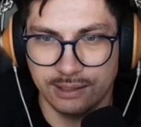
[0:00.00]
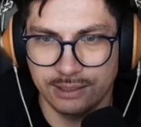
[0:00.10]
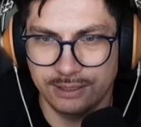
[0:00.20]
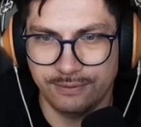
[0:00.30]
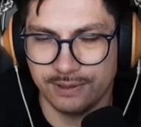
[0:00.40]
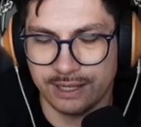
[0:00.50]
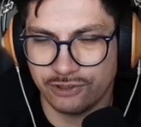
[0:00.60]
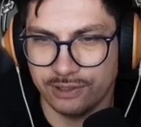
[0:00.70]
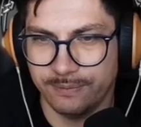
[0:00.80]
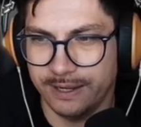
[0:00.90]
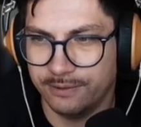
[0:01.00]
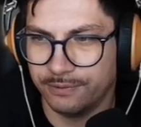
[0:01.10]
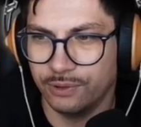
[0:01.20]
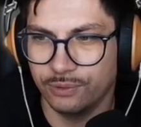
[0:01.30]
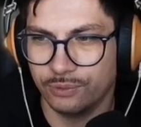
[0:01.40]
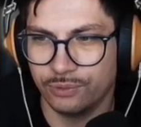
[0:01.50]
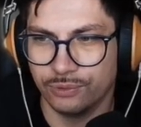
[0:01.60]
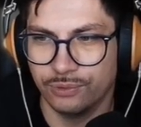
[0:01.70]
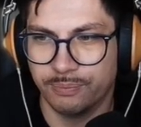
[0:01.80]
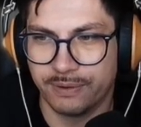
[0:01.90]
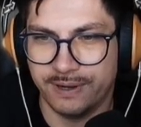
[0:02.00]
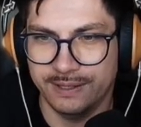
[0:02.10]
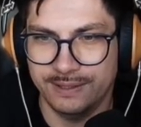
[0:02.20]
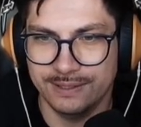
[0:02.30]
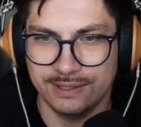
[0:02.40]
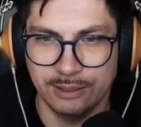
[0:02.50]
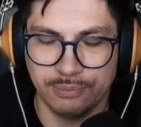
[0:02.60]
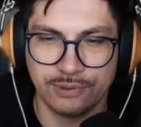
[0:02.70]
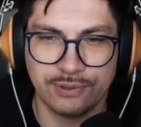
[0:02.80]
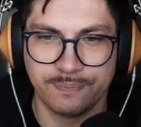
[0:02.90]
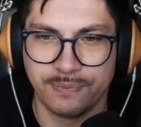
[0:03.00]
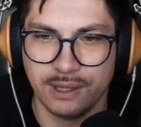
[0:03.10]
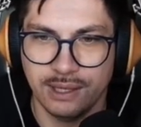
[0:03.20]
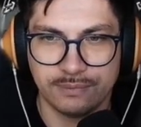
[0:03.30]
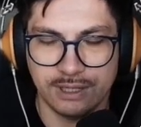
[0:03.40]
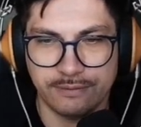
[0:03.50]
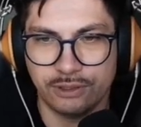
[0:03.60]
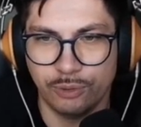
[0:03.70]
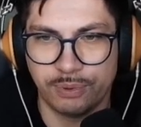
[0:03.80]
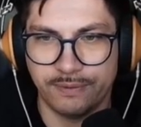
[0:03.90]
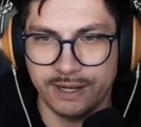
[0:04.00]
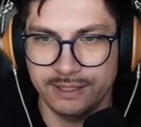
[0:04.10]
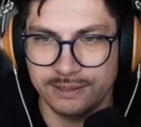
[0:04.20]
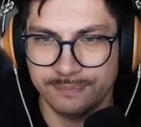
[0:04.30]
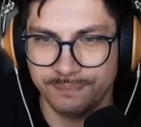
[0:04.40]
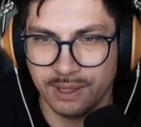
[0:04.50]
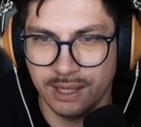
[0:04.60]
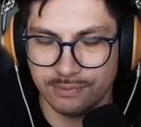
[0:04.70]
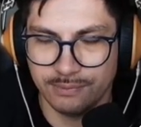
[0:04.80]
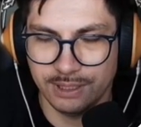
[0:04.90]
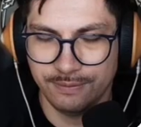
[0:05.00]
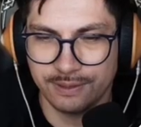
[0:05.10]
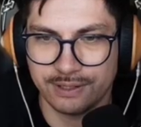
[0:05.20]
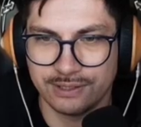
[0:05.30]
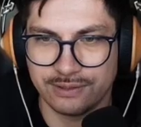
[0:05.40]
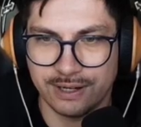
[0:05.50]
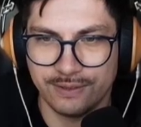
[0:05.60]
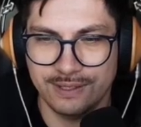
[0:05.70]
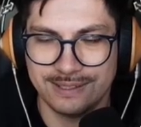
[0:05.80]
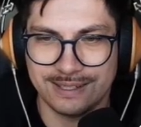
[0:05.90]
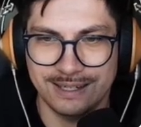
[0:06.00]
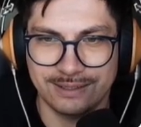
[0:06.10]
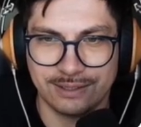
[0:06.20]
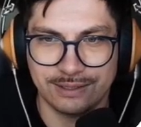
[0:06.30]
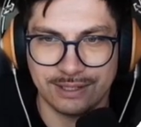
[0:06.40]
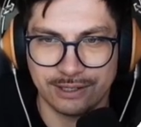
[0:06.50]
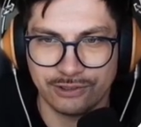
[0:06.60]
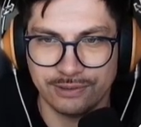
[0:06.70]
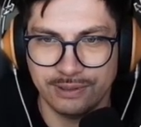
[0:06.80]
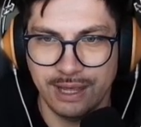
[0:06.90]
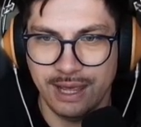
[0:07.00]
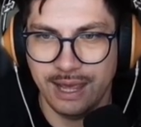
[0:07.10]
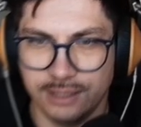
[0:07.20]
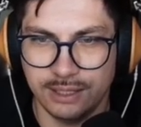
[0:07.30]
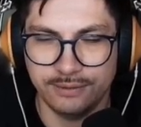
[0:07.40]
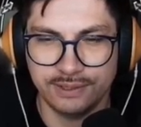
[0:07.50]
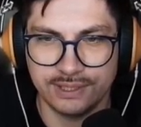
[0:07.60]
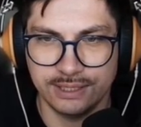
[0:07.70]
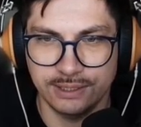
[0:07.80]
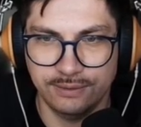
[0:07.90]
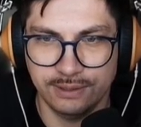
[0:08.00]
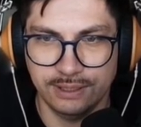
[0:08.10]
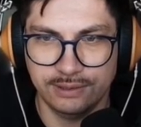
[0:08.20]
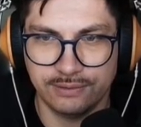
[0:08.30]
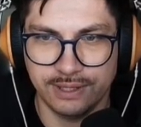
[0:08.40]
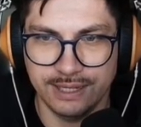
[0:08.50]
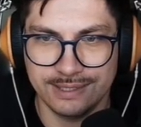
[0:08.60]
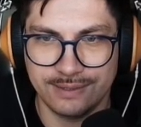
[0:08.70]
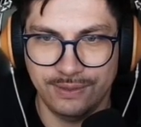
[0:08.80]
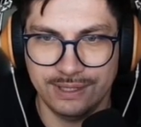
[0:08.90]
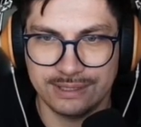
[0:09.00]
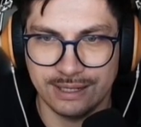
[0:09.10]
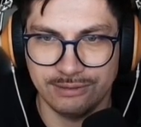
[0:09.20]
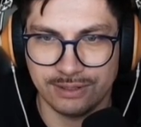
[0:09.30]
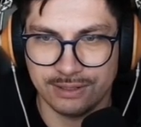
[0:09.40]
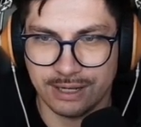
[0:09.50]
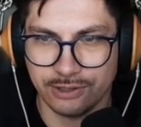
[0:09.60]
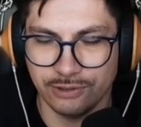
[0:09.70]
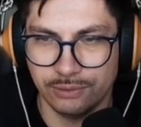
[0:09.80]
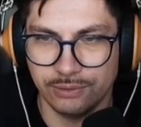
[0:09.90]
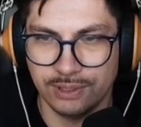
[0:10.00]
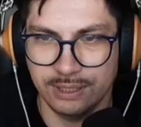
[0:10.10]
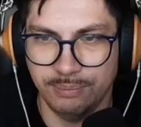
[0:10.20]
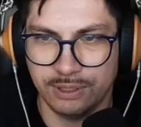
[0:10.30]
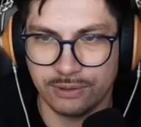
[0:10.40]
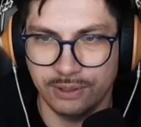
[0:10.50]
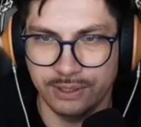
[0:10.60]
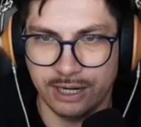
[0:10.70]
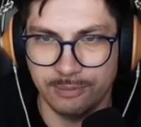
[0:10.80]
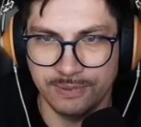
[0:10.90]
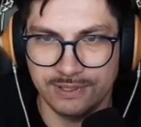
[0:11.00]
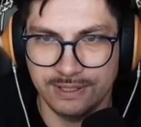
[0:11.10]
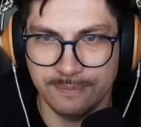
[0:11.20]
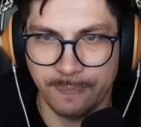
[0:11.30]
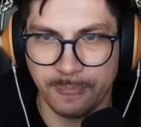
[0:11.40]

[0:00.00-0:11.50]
It will actually wait for you to provide these inputs. And after you provide it, it will reconstruct the signed transaction. And after that, it relays the signed transaction to the Bitcoin RPC,